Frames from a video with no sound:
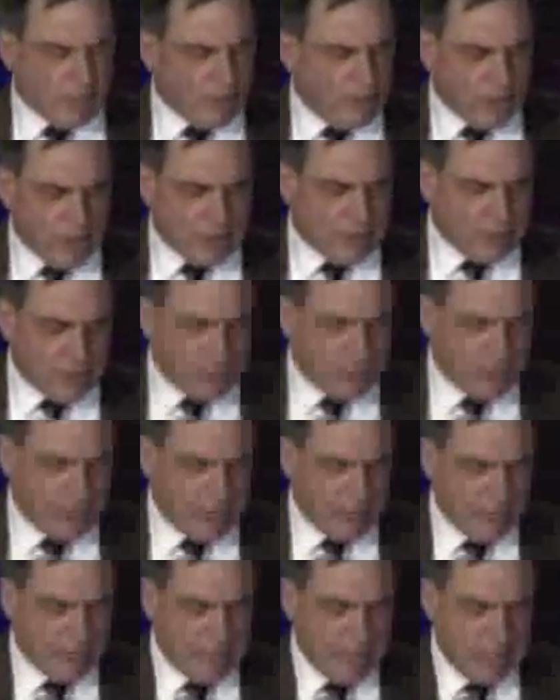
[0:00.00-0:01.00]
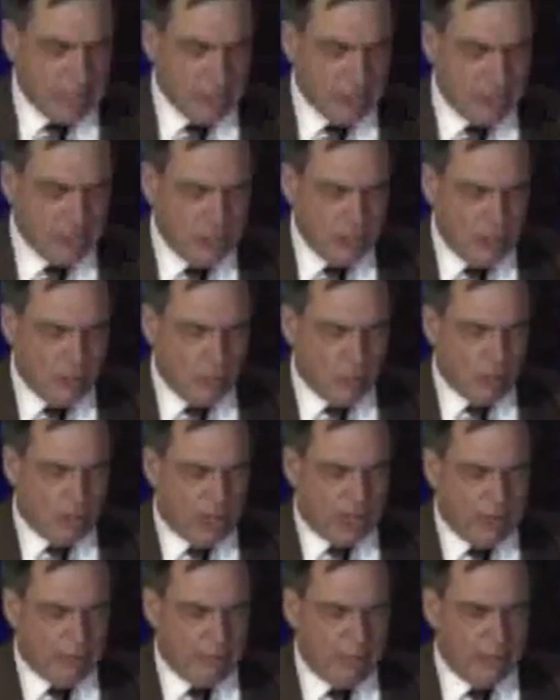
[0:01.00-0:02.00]
that does not impinge
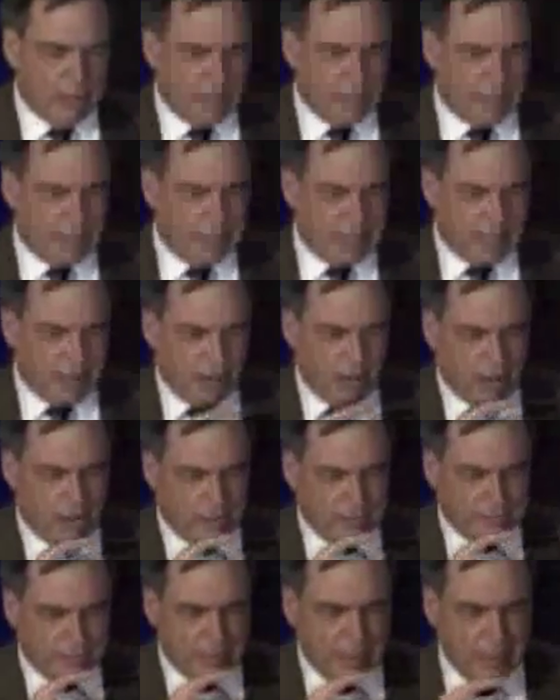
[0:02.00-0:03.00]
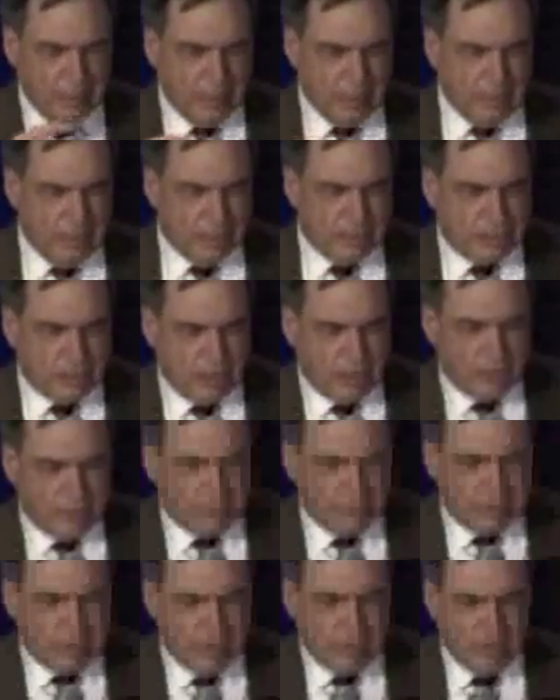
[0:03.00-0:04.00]
reliability at all.
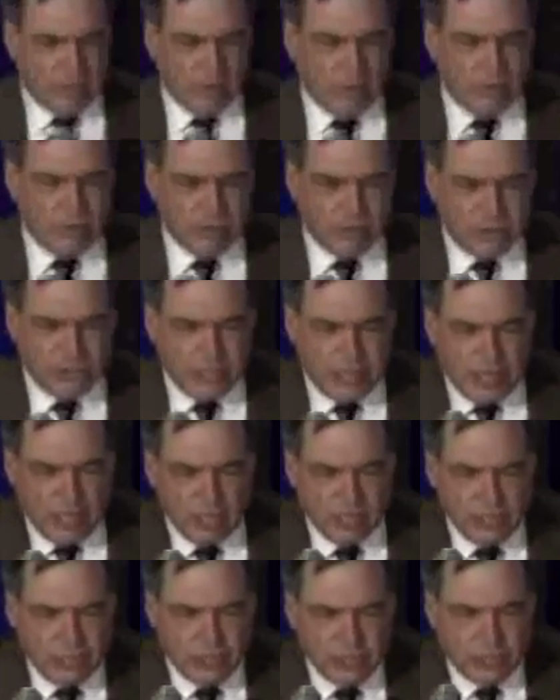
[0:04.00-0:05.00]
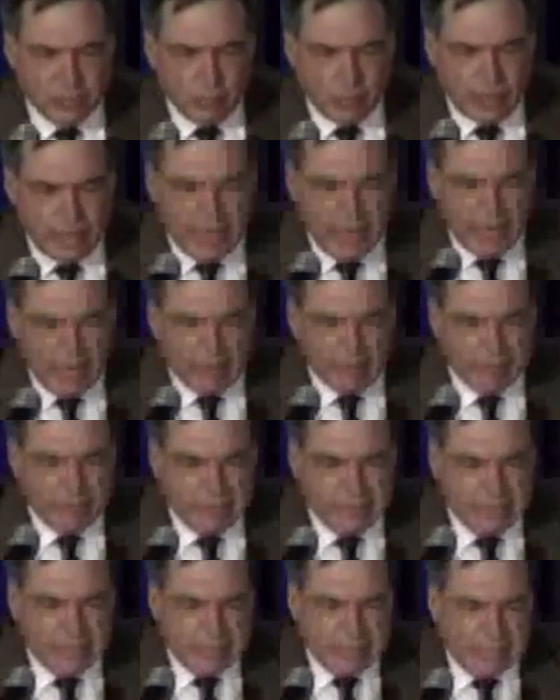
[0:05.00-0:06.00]
So those are challenges that we have.
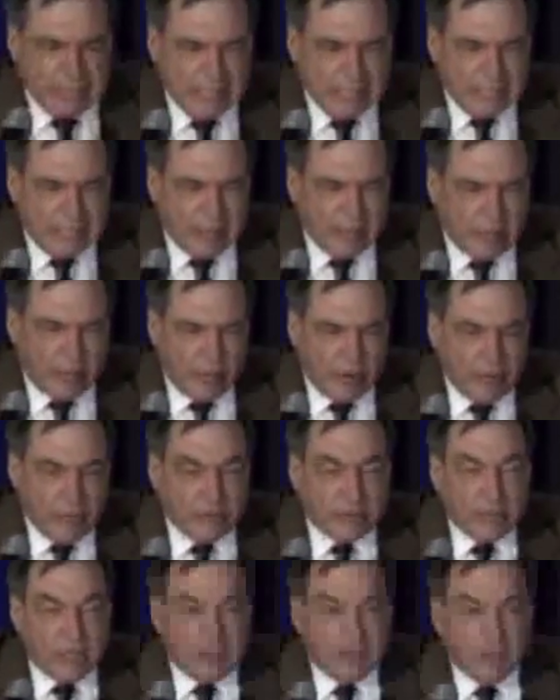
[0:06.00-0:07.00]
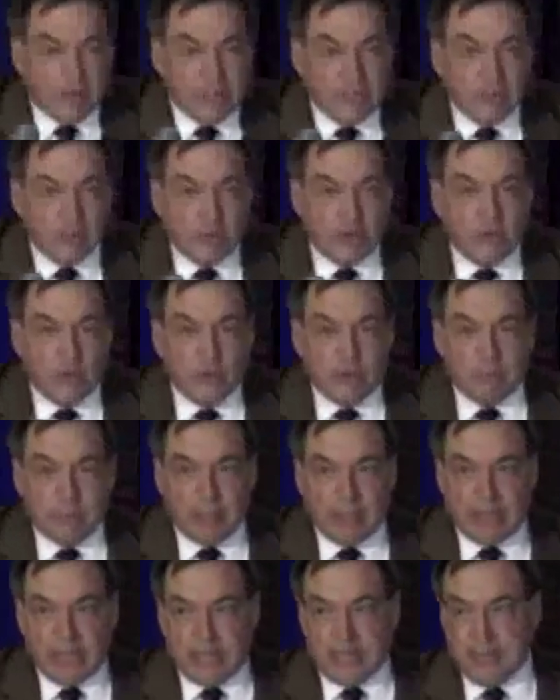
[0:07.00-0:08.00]
Now, there are other countries who are doing
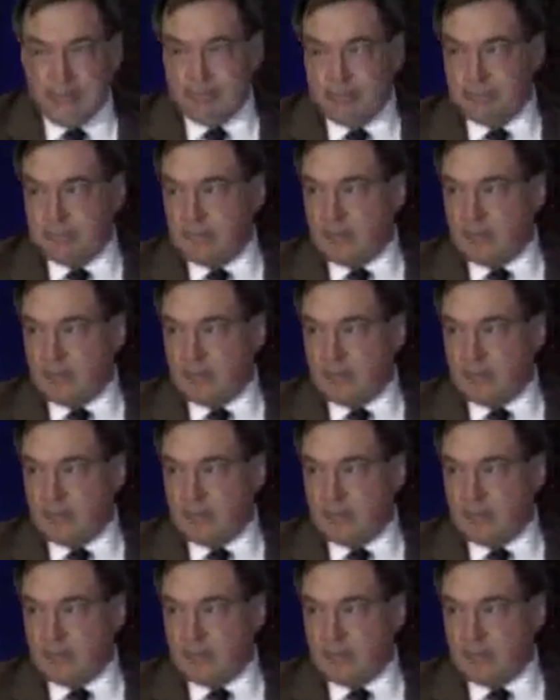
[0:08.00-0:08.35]
planning.